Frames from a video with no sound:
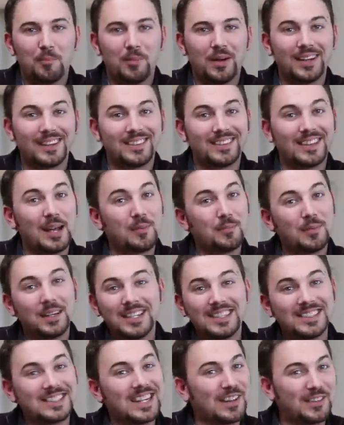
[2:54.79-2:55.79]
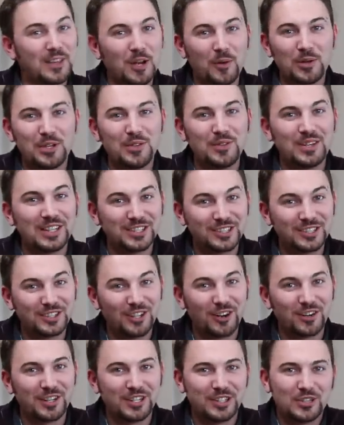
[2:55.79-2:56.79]
but that money's not there when you get
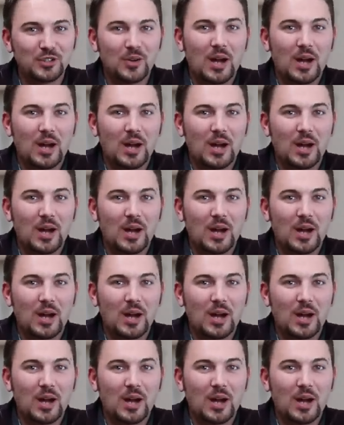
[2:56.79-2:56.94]
started.